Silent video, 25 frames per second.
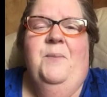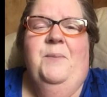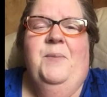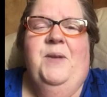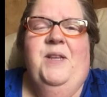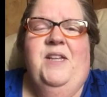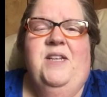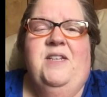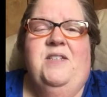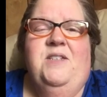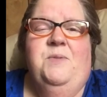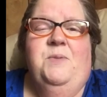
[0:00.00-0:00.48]

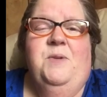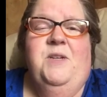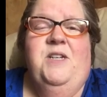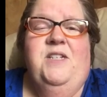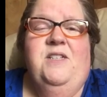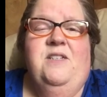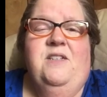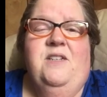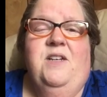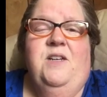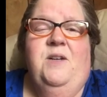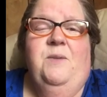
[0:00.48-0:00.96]
but this one
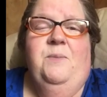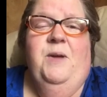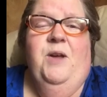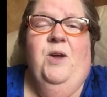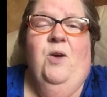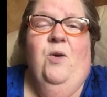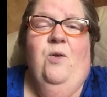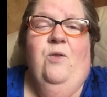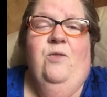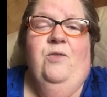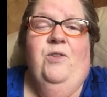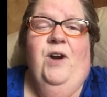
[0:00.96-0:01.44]
is going to
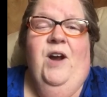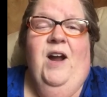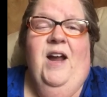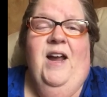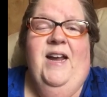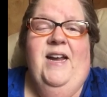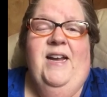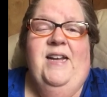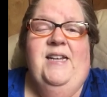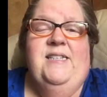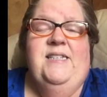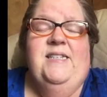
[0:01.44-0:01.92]
be over
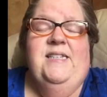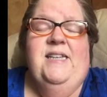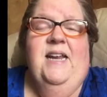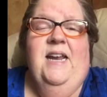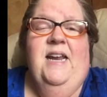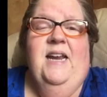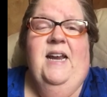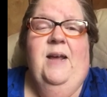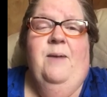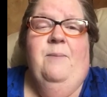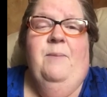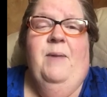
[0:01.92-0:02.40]
ice,
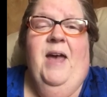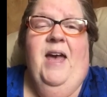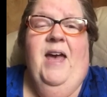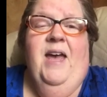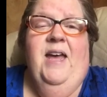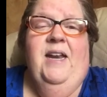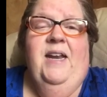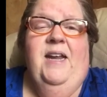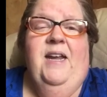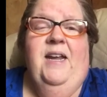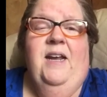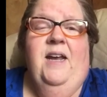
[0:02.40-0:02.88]
and I'm
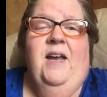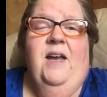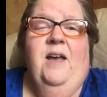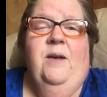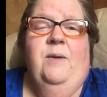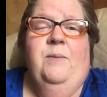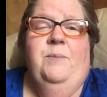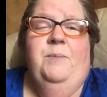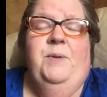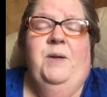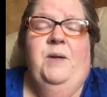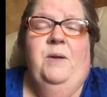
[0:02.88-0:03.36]
adding
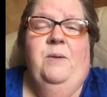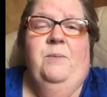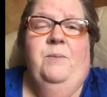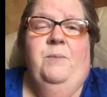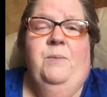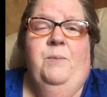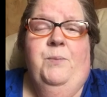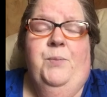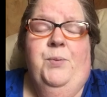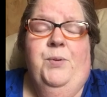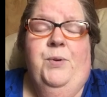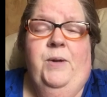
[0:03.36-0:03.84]
a
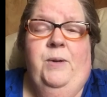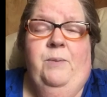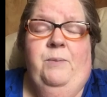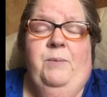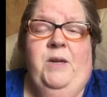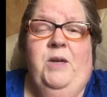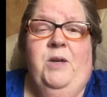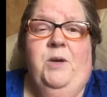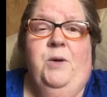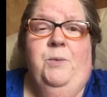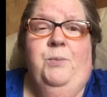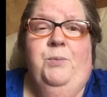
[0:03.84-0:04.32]

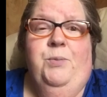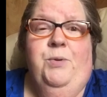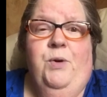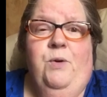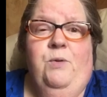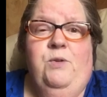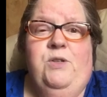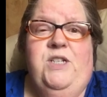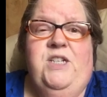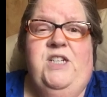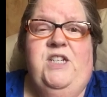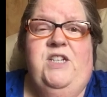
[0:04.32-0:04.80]
Premier
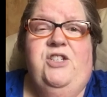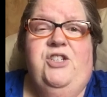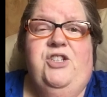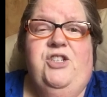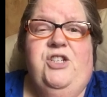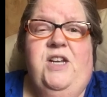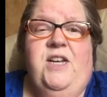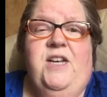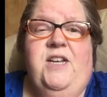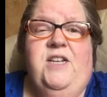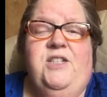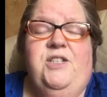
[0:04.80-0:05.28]
protein
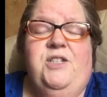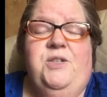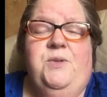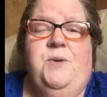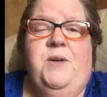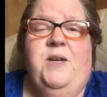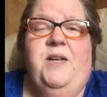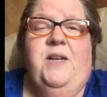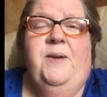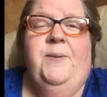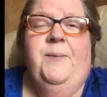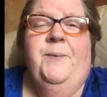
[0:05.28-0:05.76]
shake to
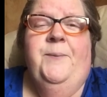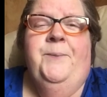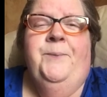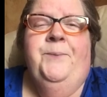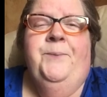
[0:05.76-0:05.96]
it.